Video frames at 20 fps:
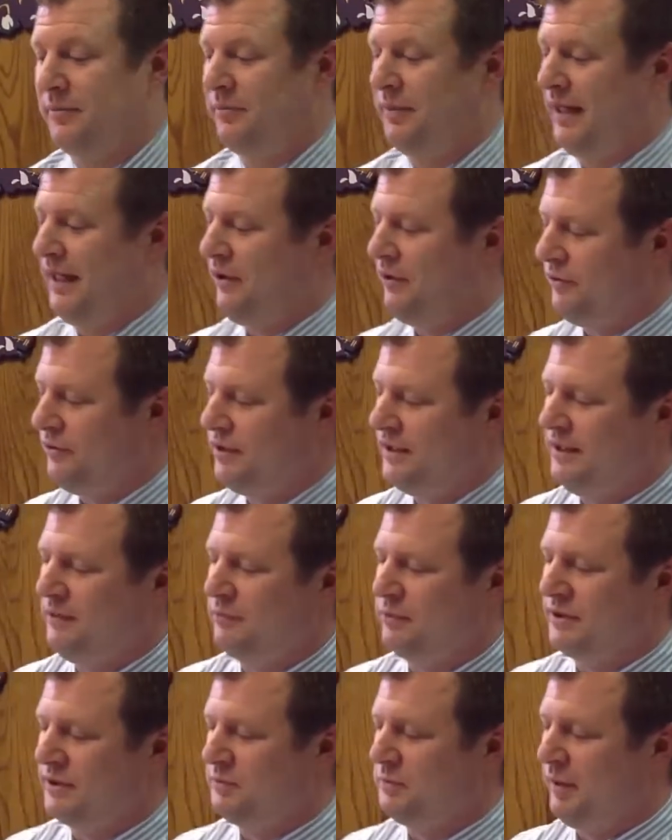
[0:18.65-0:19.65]

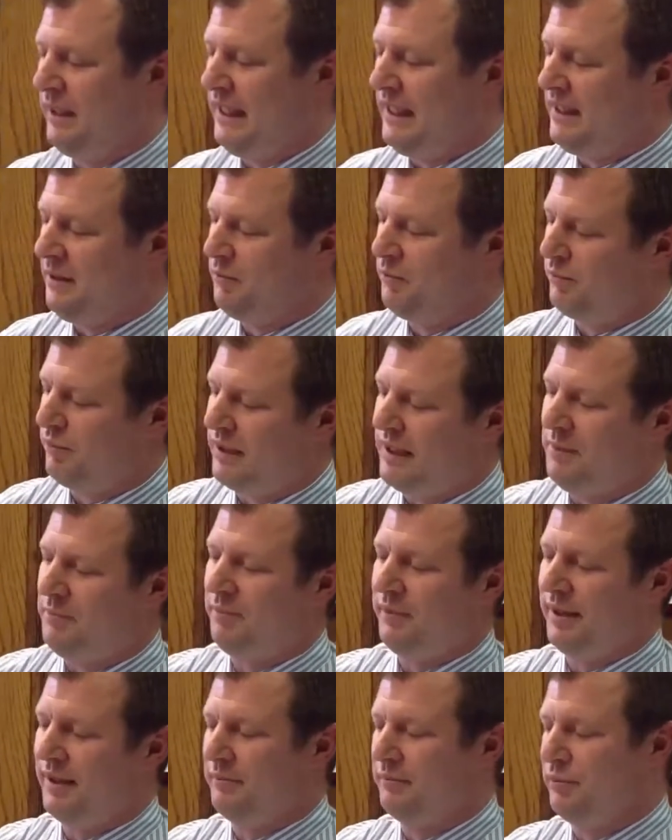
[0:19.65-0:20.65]
Pinkerton was pink, plump,
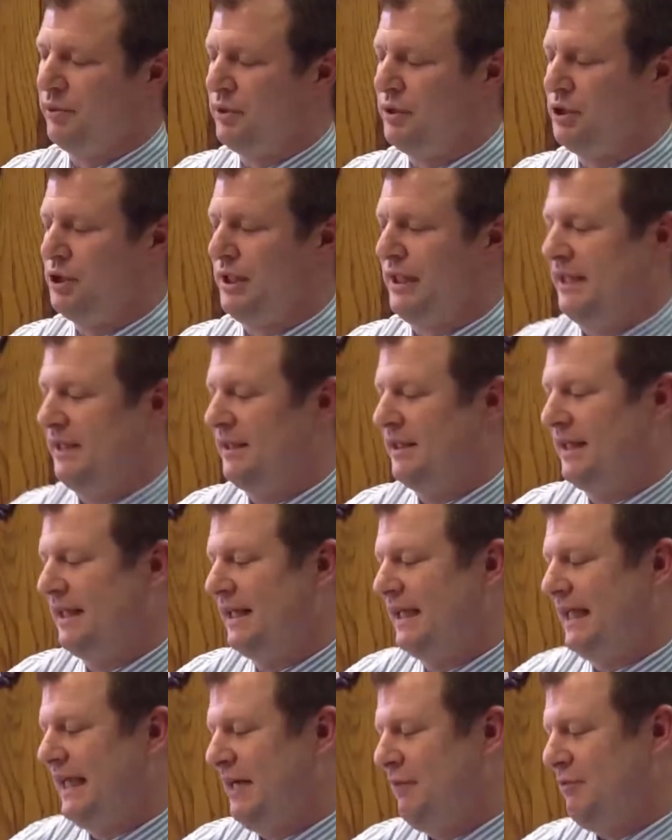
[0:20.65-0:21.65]
and pushy.
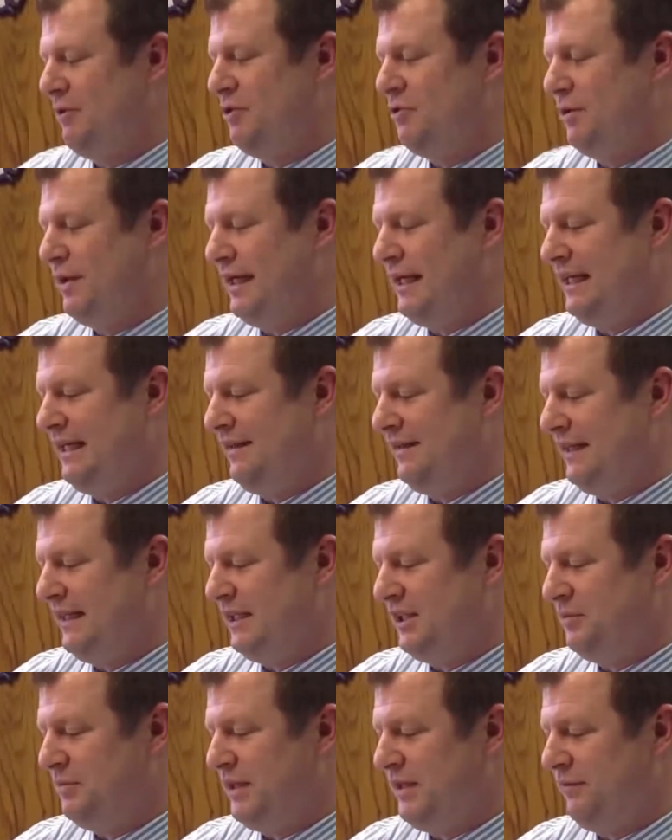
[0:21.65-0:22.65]
He would do anything
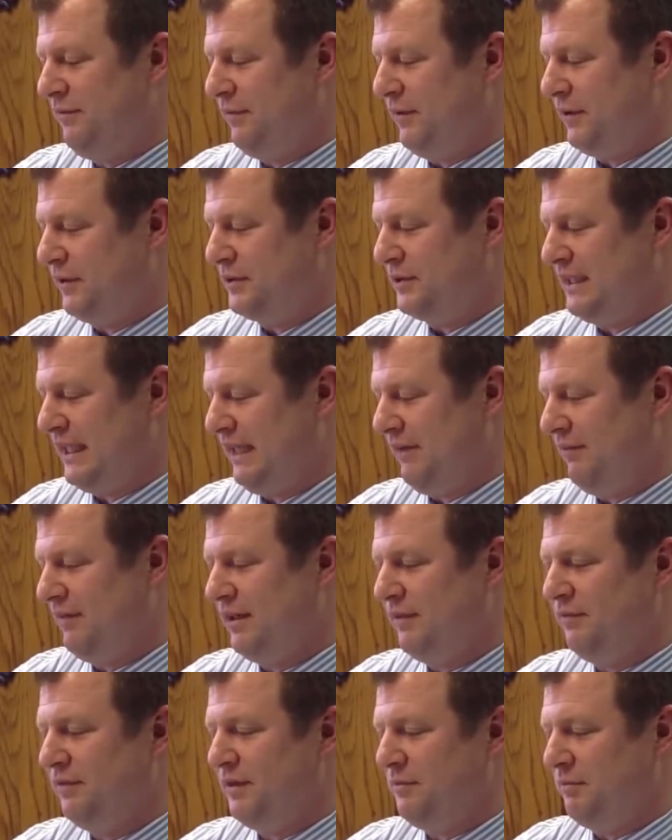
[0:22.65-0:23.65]
to be first, even
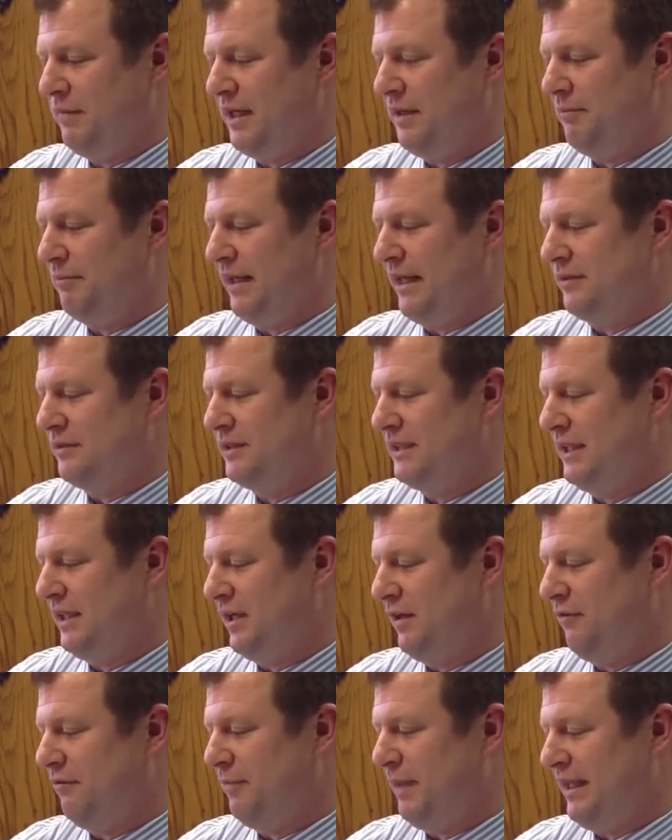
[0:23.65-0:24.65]
if it meant bouncing
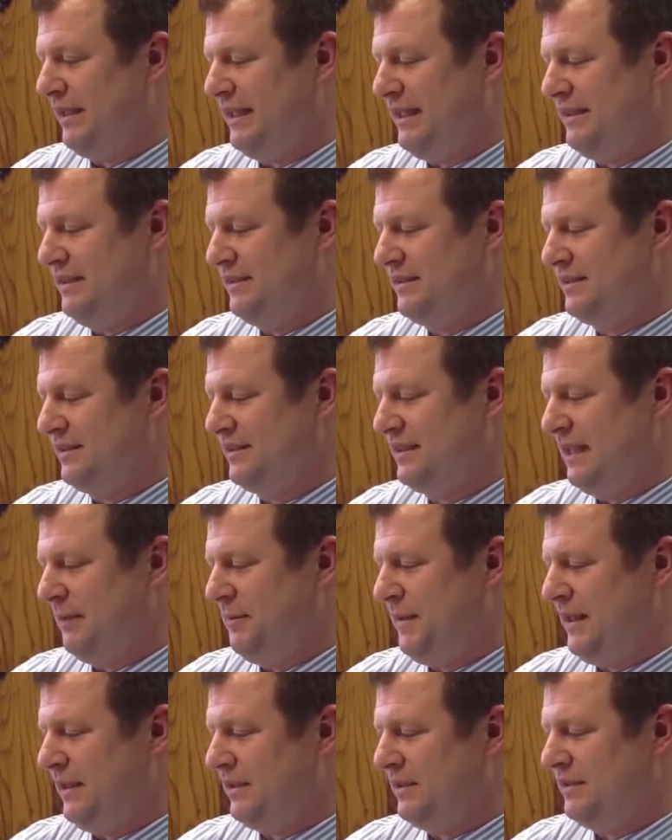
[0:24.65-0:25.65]
off bellies,
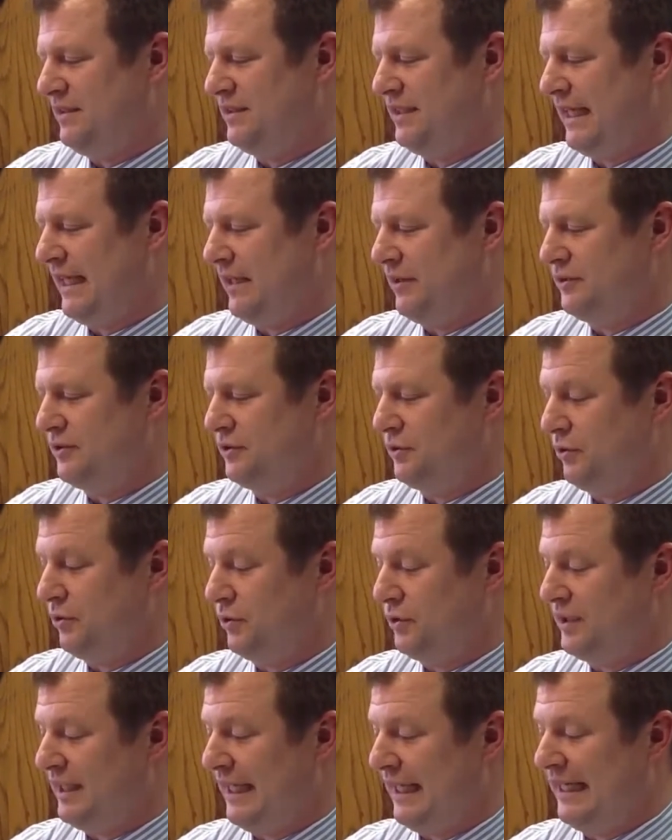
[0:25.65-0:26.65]
stepping on snouts,
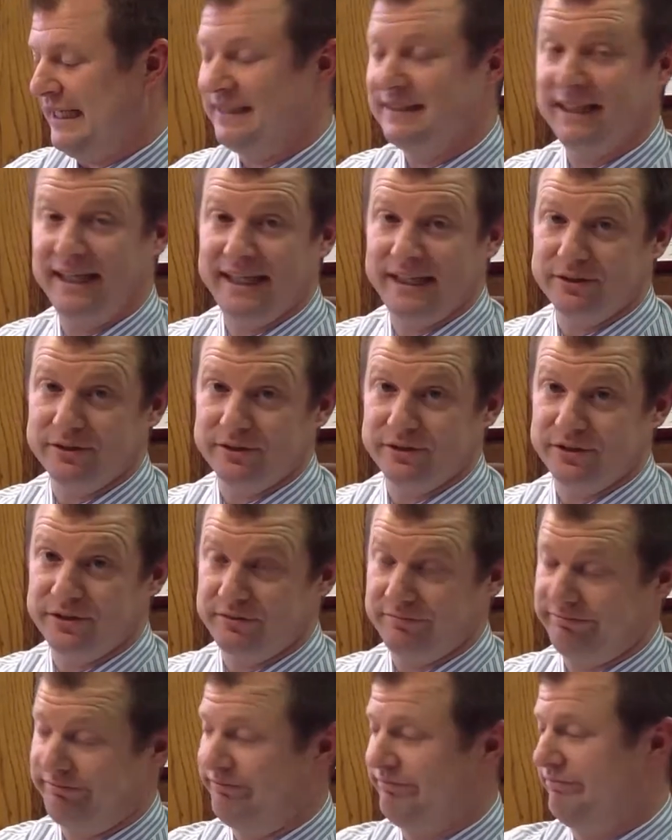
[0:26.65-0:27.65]
or tying
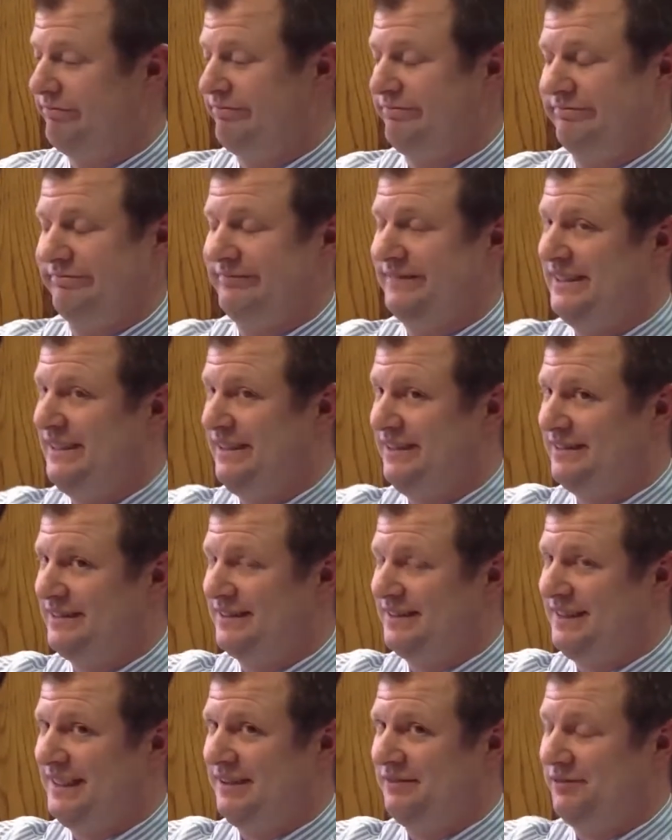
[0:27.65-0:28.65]
tails.
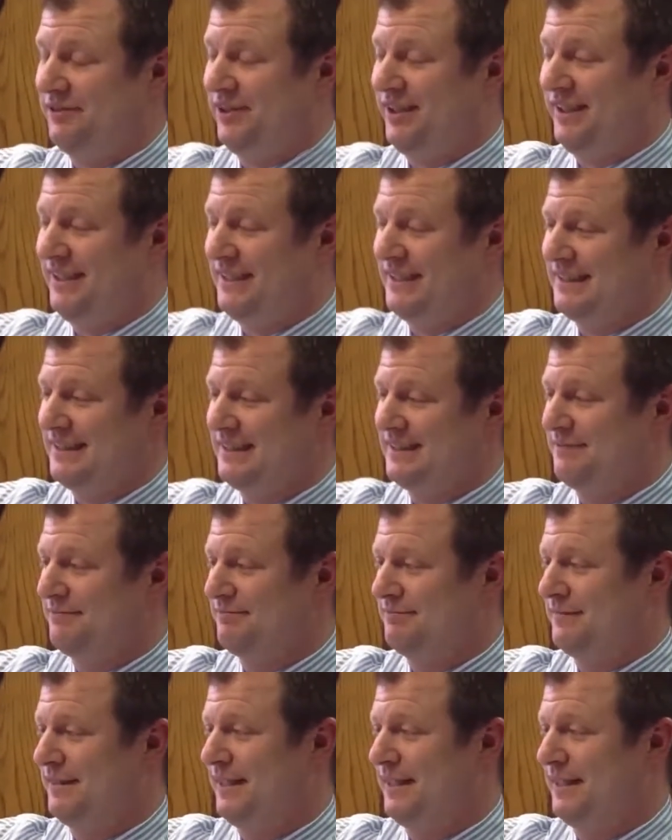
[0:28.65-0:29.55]
Doesn't sound very nice.